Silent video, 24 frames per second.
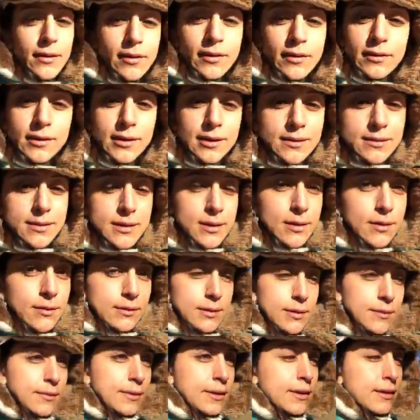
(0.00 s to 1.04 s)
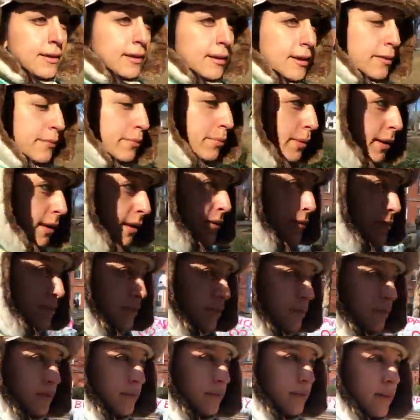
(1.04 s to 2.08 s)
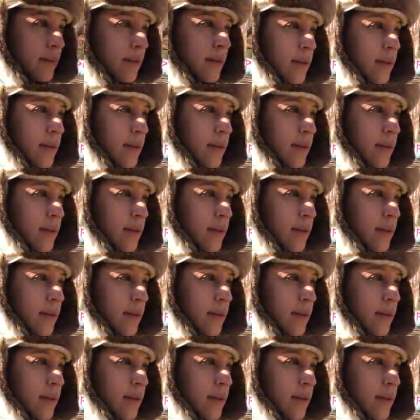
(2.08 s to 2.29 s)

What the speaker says: early as the only one that I applied to.